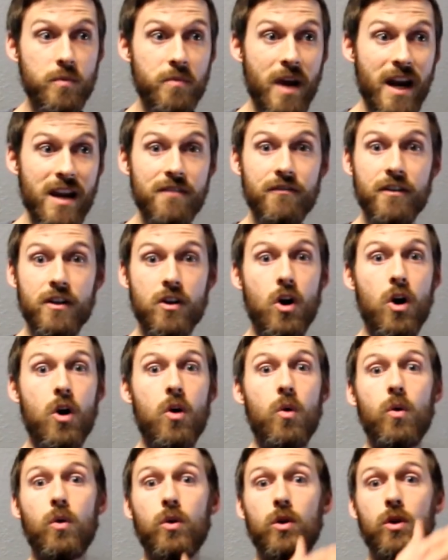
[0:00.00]
we may even
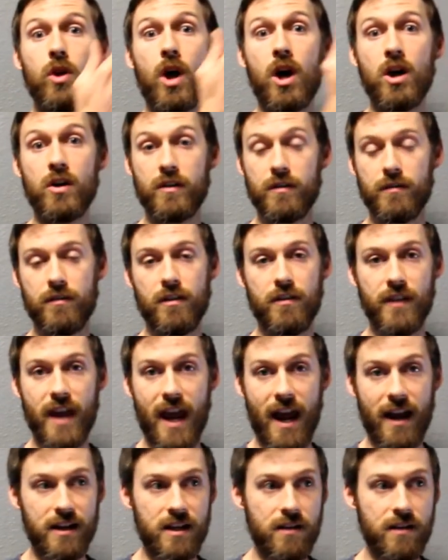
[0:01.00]
go longer than that,